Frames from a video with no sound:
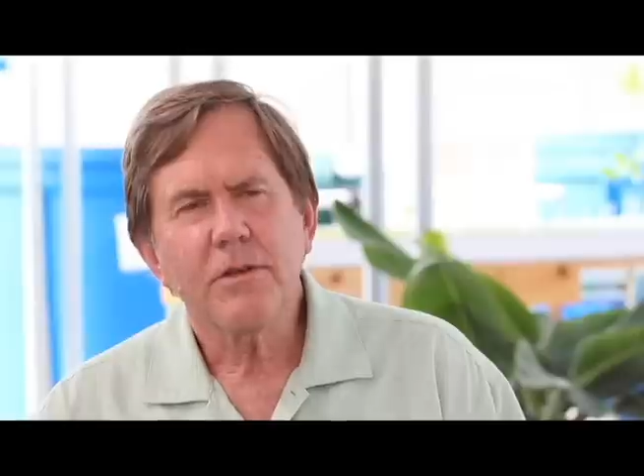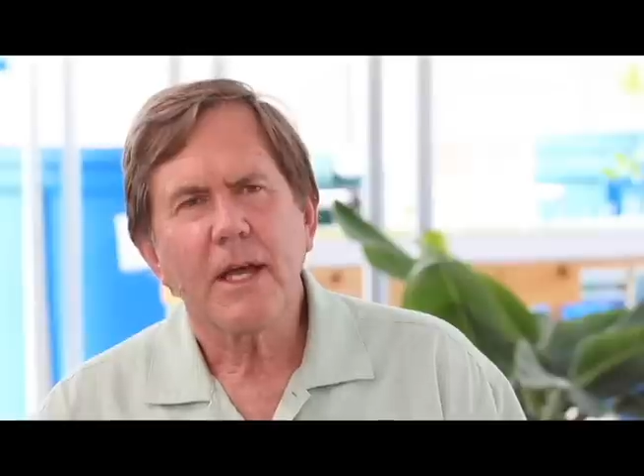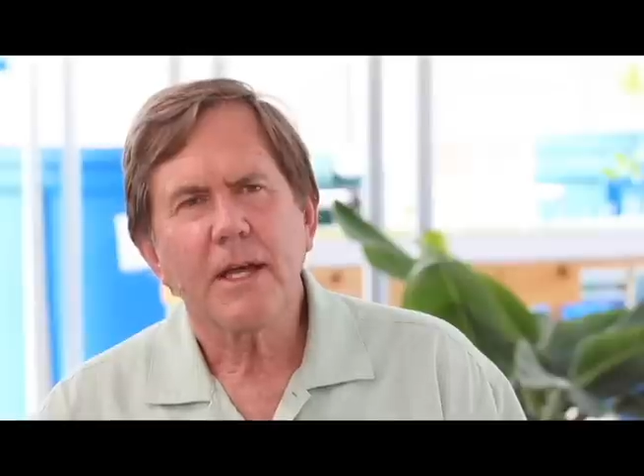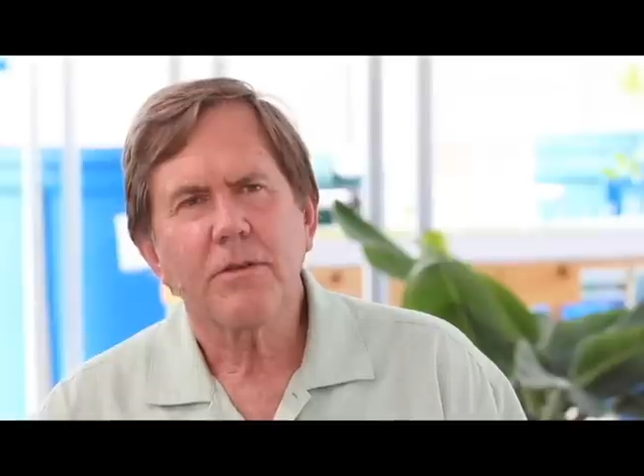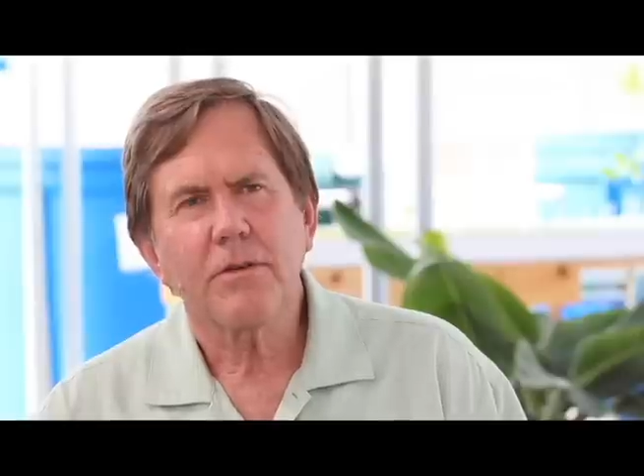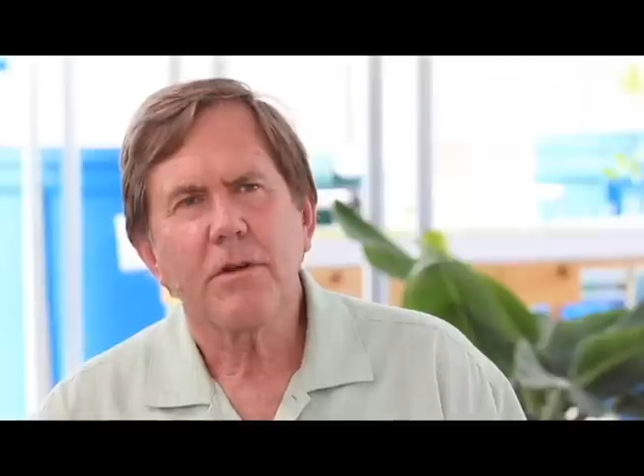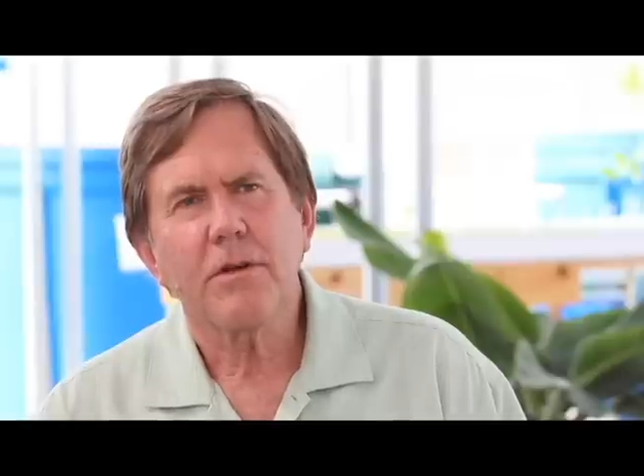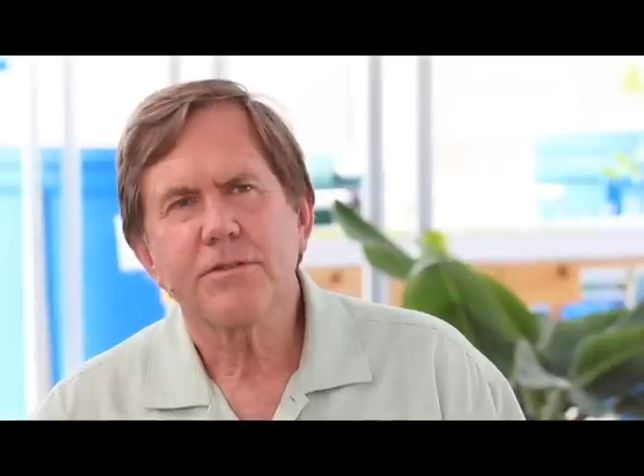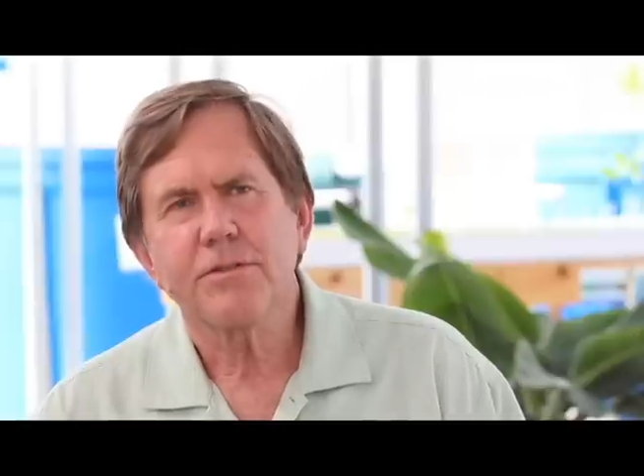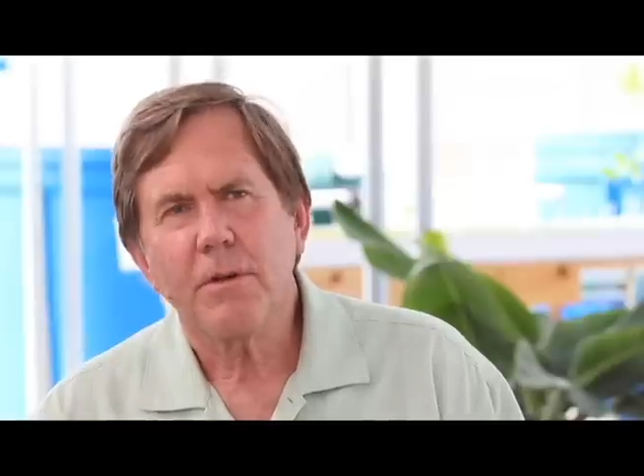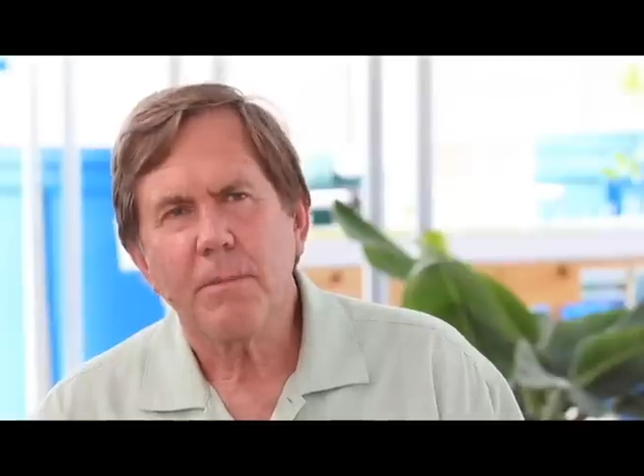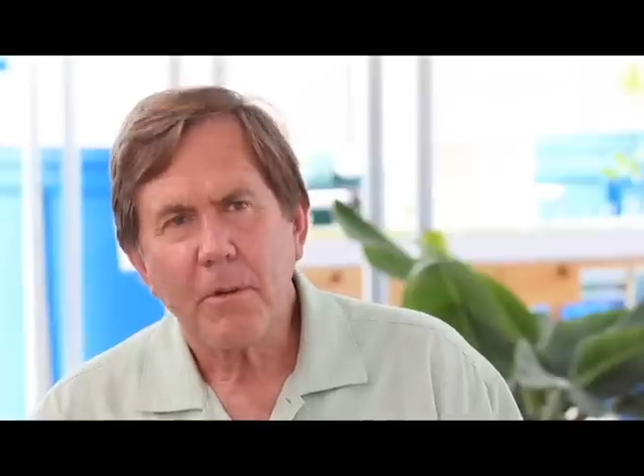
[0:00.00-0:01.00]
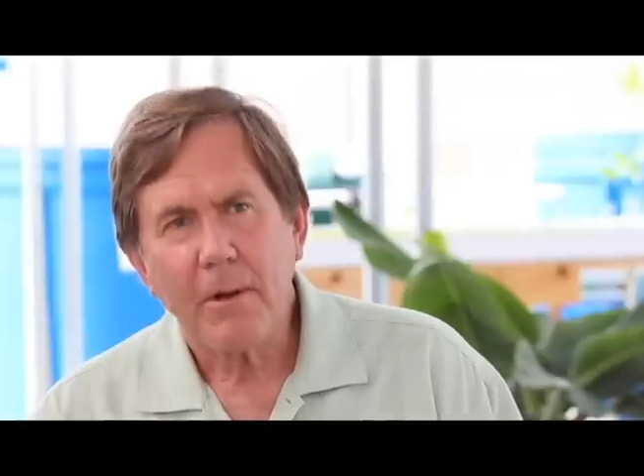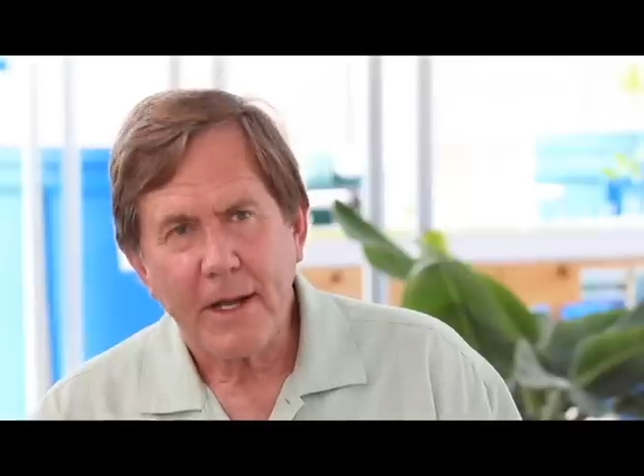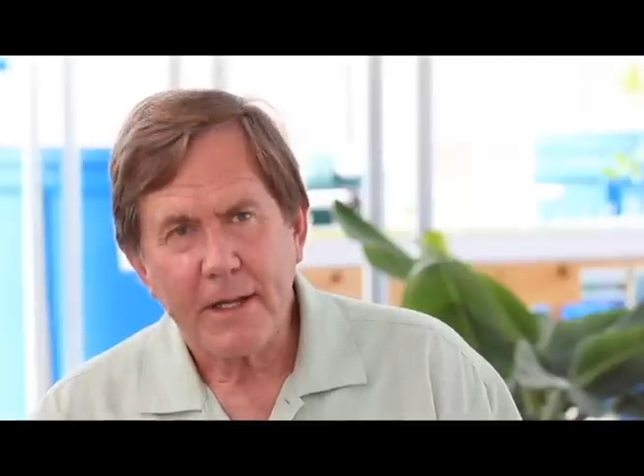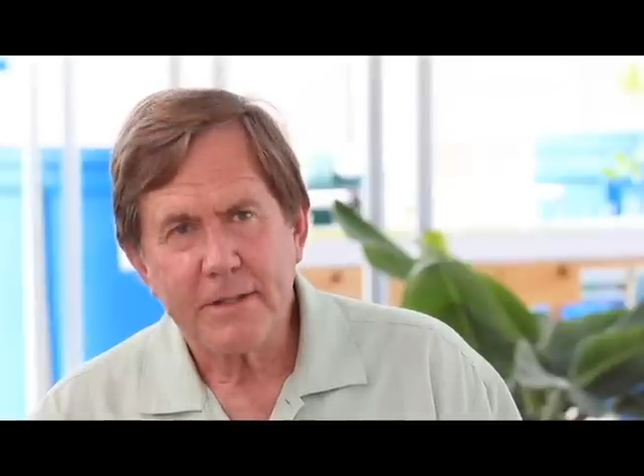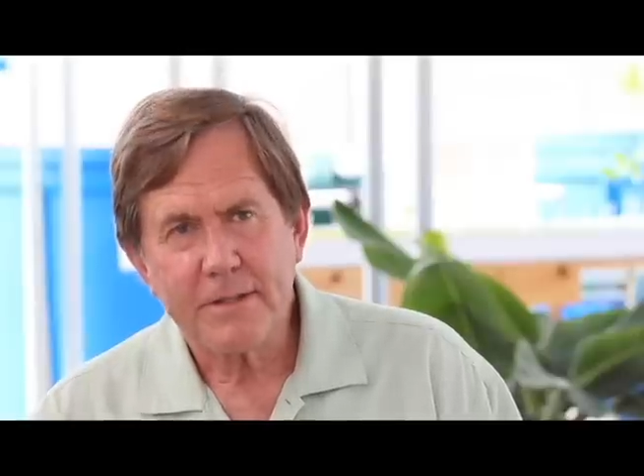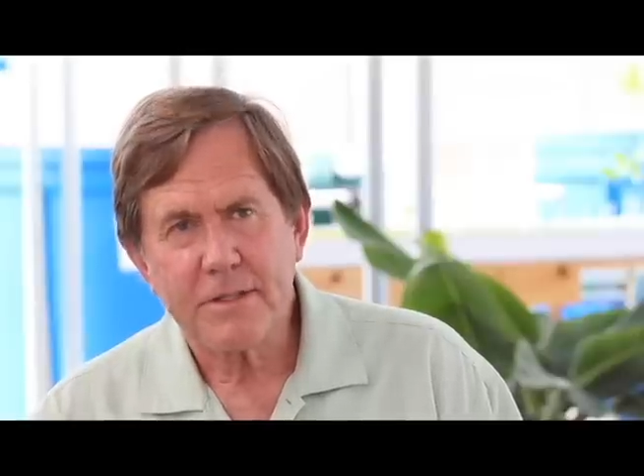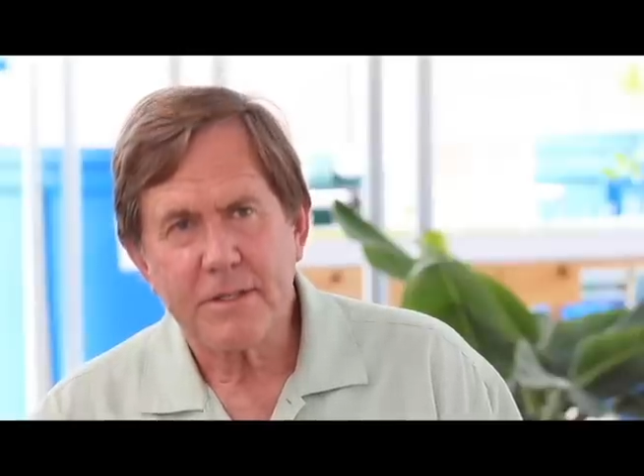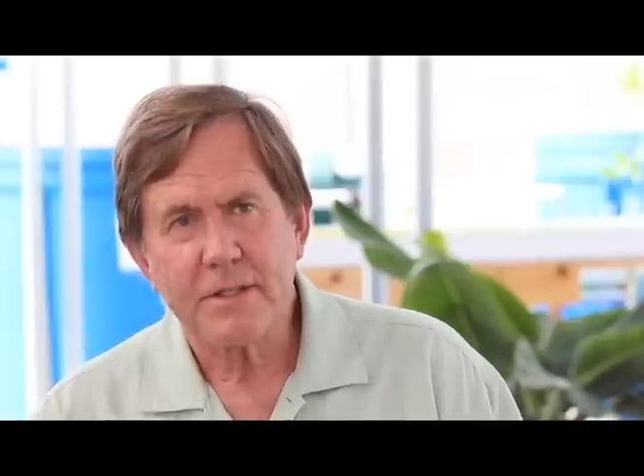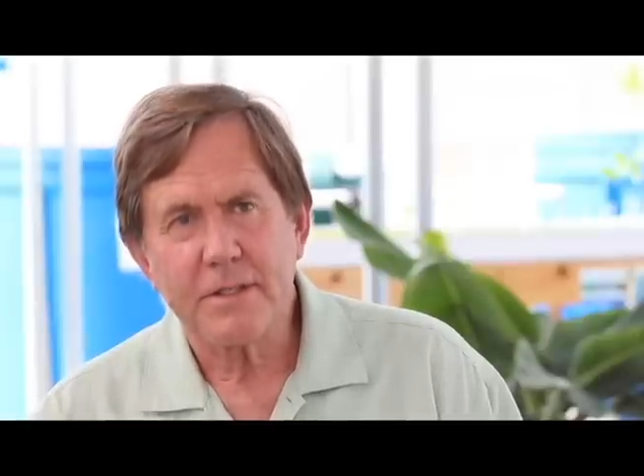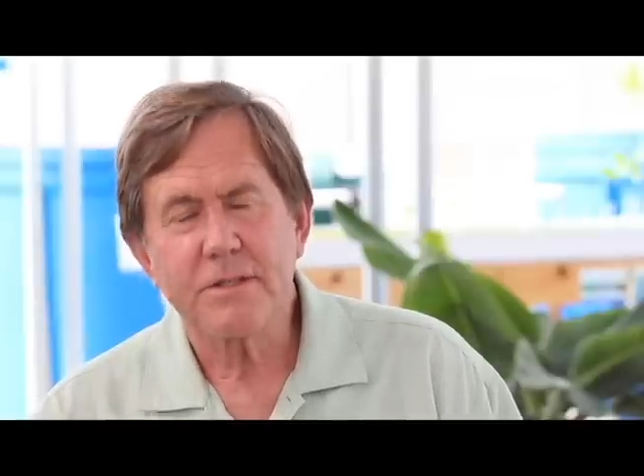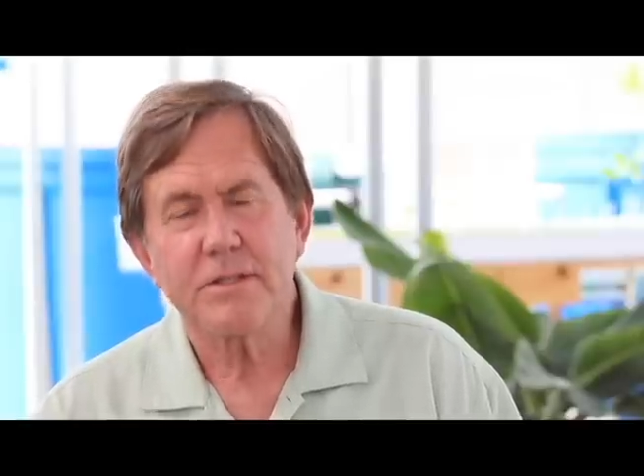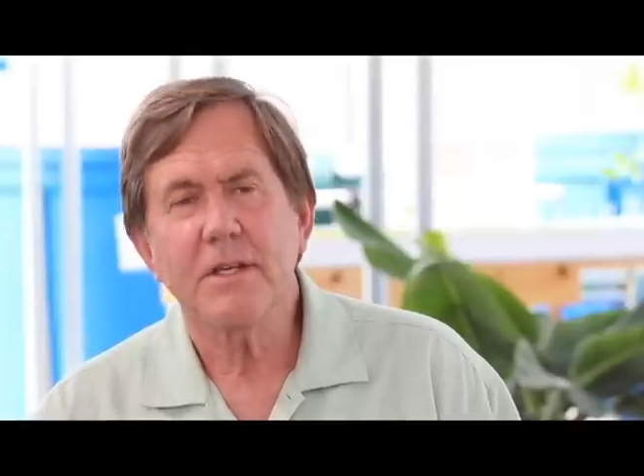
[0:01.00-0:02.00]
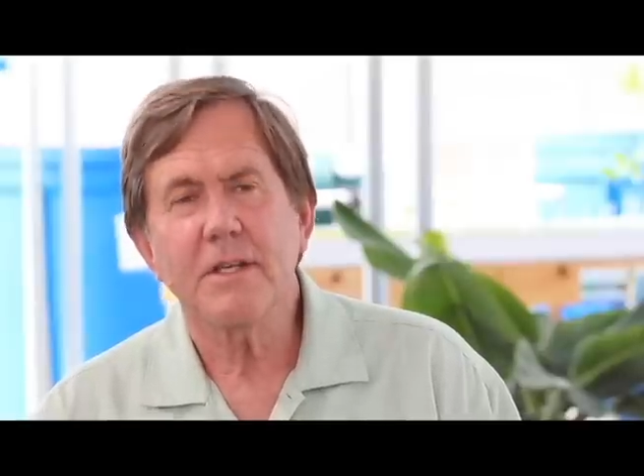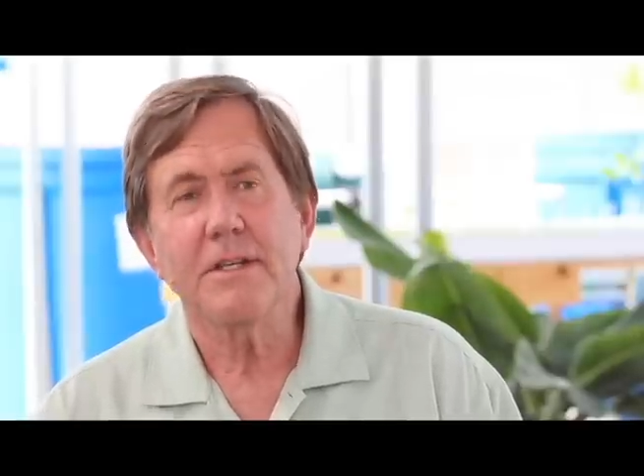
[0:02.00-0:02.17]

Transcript: agricultural practices